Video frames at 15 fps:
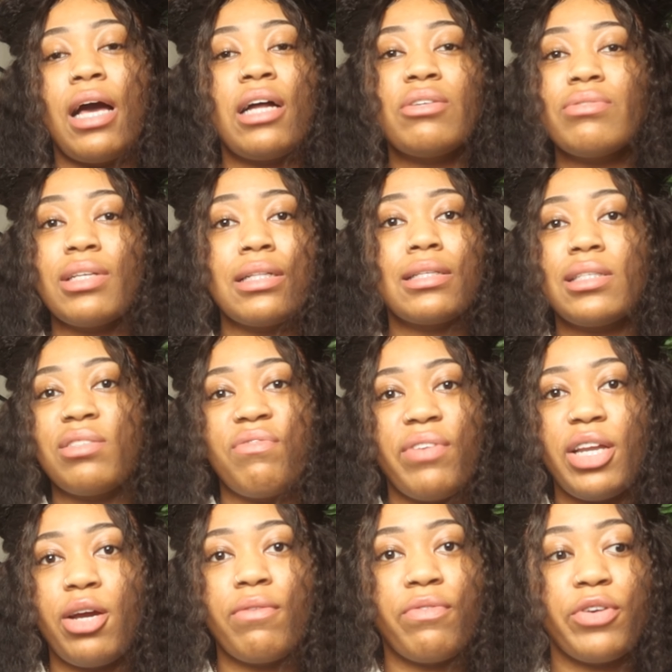I don't think this is a
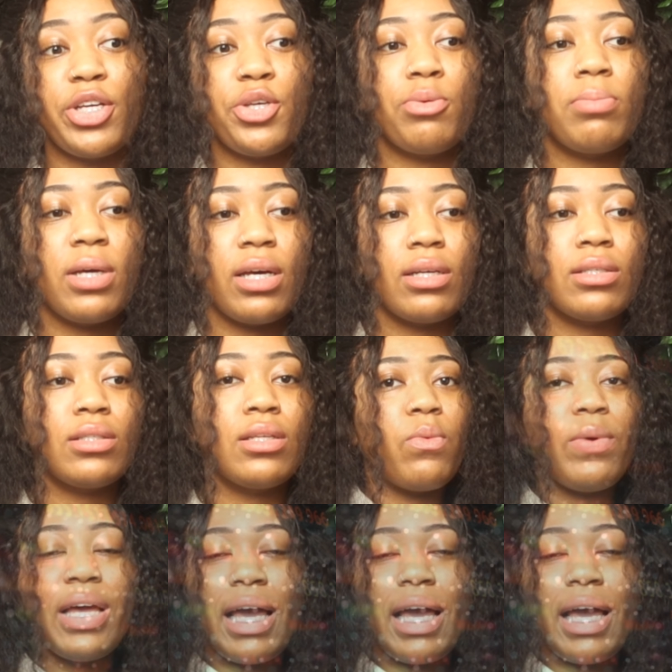video for you, because we